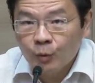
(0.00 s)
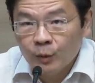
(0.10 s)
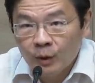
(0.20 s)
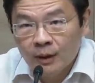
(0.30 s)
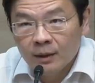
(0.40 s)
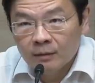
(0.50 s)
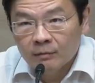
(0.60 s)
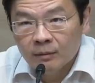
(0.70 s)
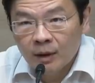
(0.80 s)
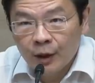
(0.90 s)
we will
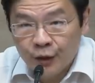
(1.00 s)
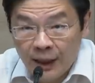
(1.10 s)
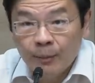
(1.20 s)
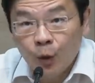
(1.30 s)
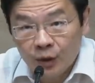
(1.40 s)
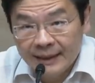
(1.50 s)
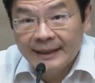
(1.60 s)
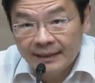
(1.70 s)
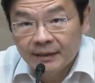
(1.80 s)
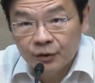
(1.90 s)
share more
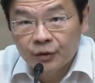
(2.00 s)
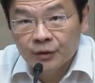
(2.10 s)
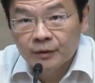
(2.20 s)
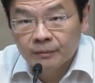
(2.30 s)
details.